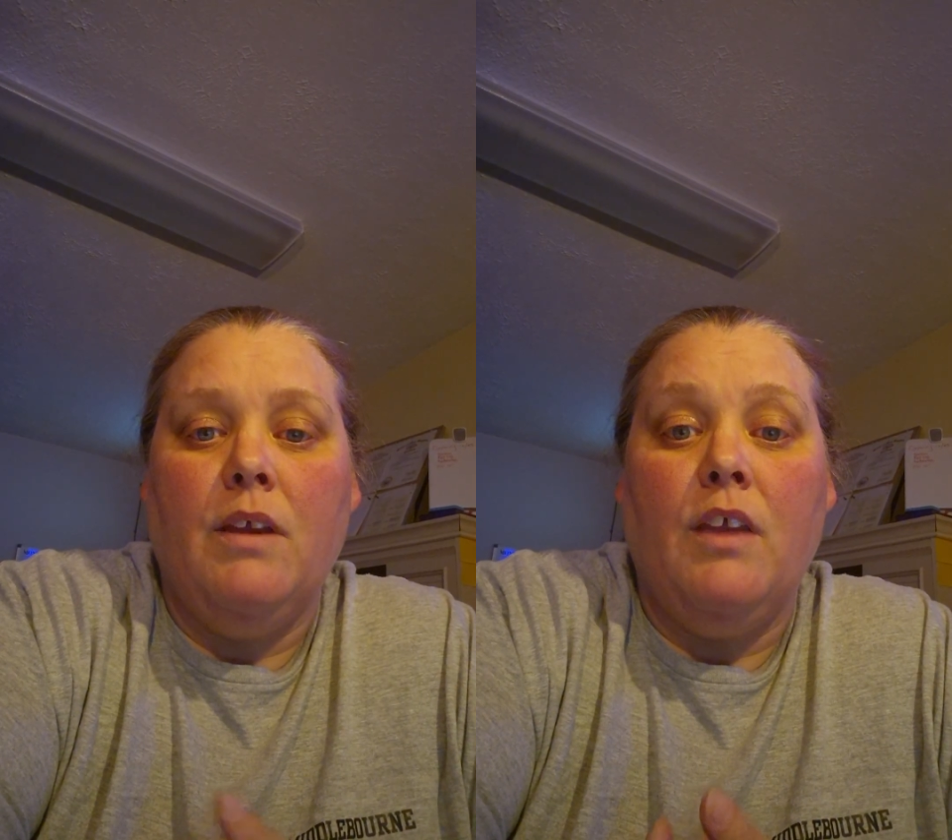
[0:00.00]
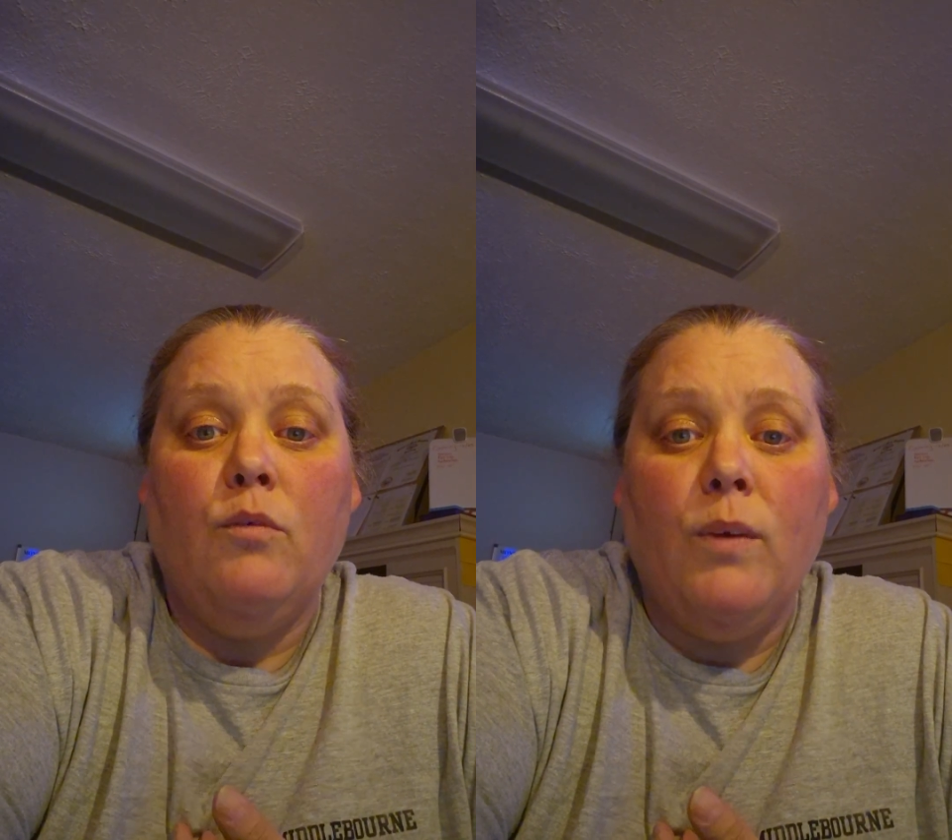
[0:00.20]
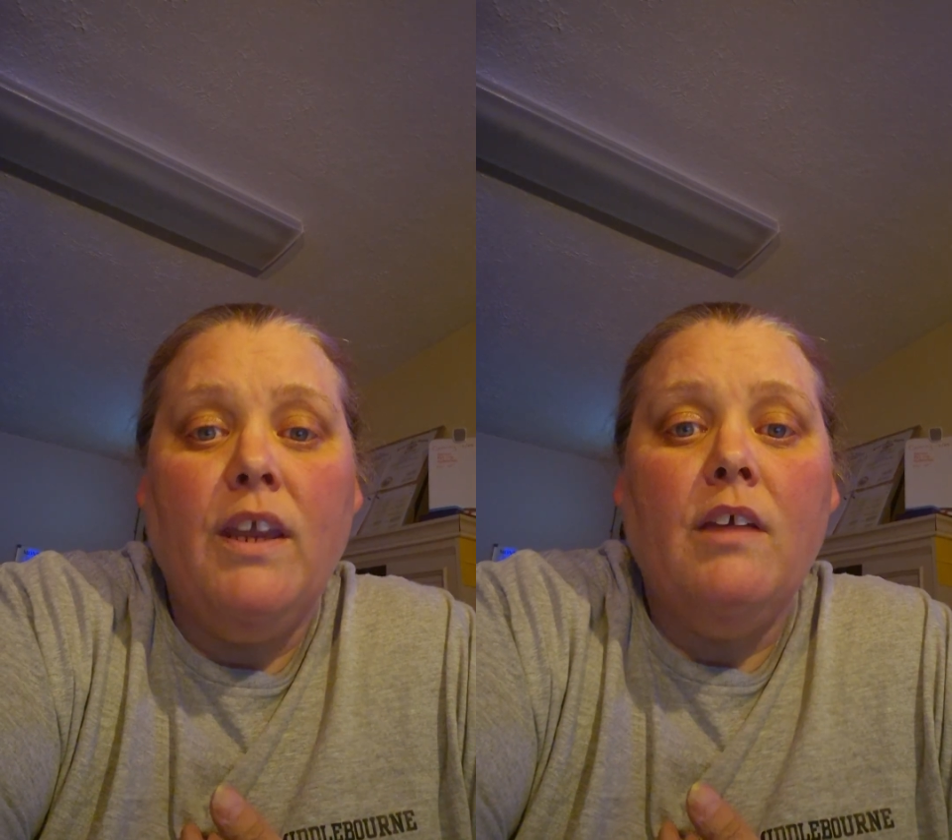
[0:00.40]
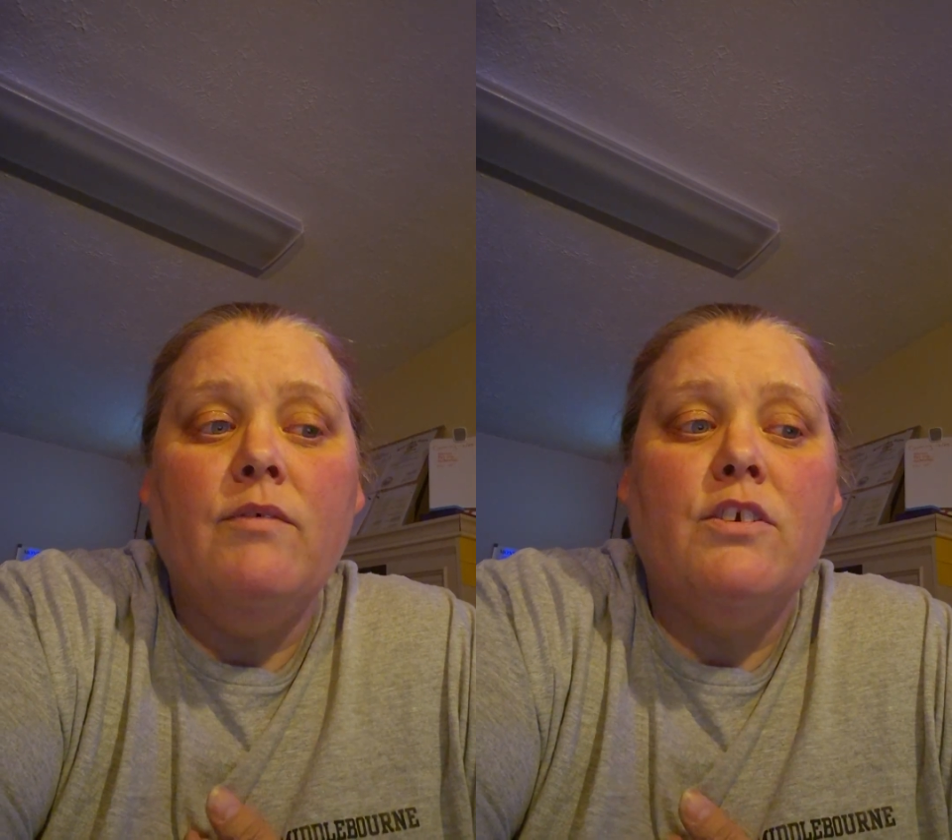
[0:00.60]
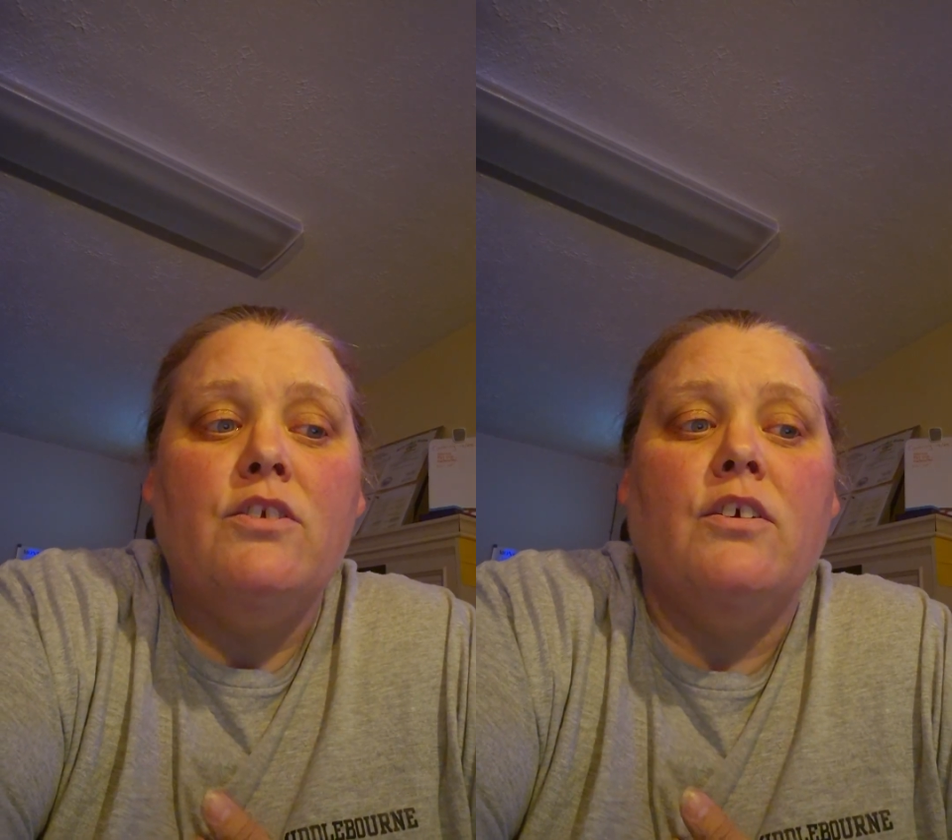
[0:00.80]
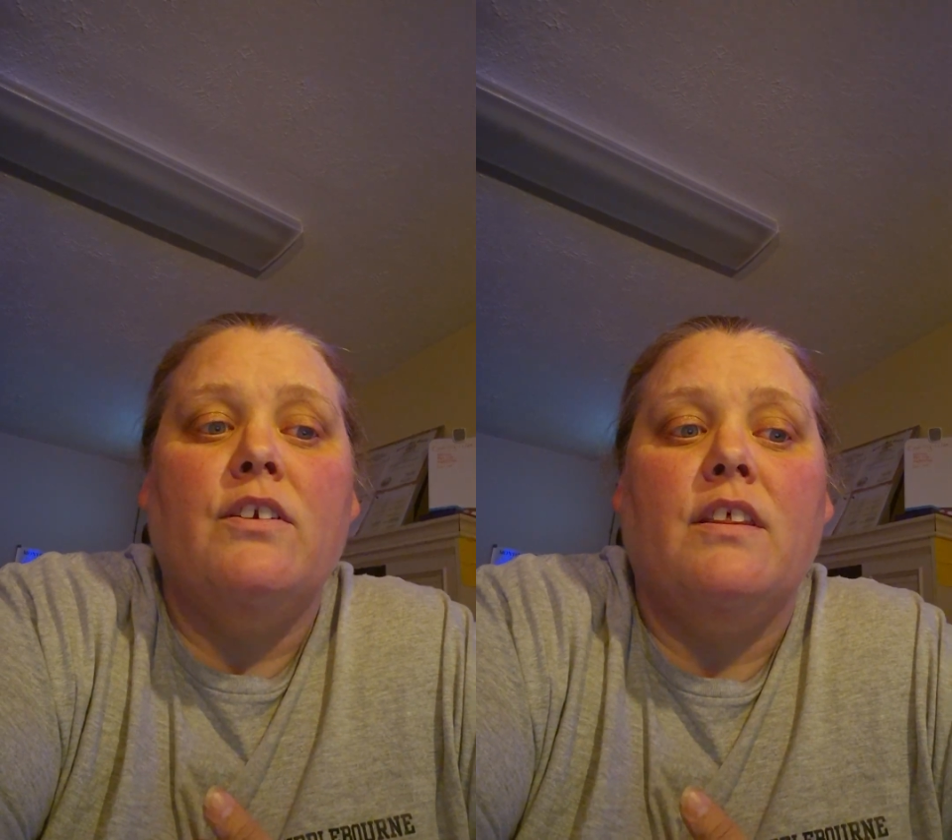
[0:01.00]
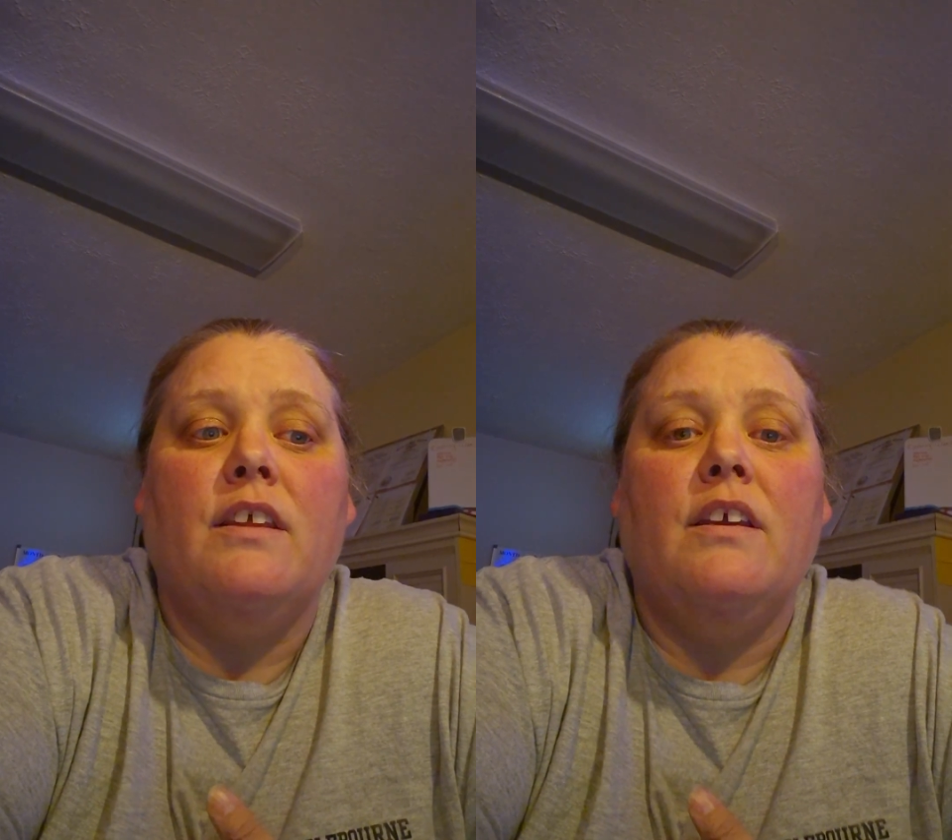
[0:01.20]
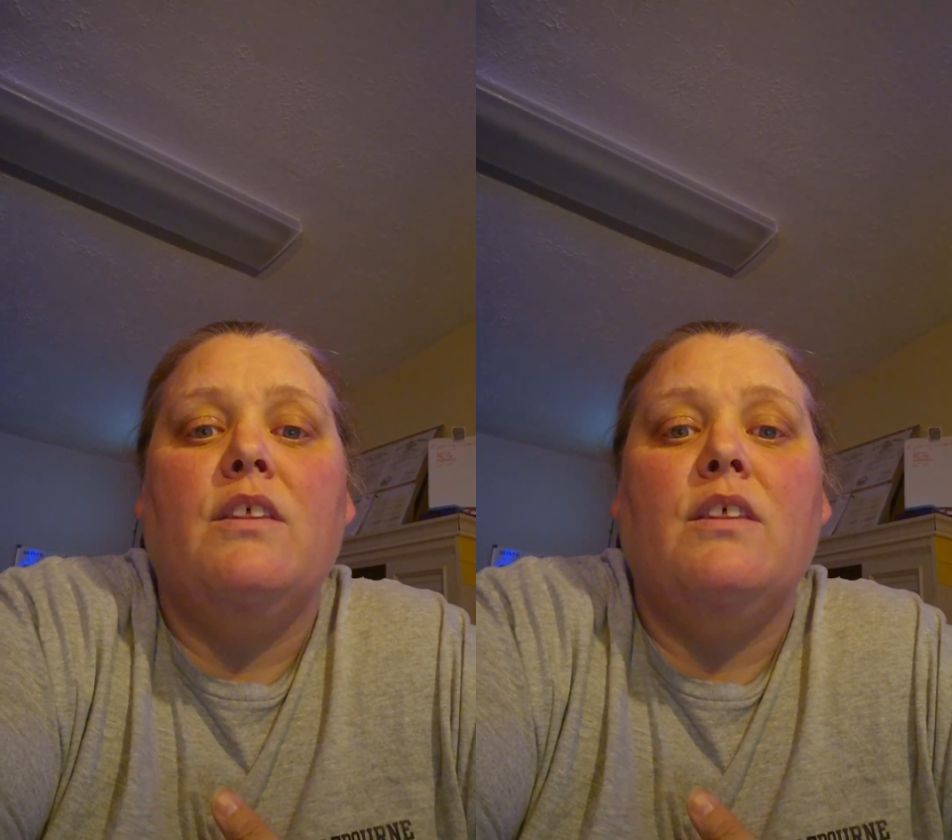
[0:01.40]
If we ever start to think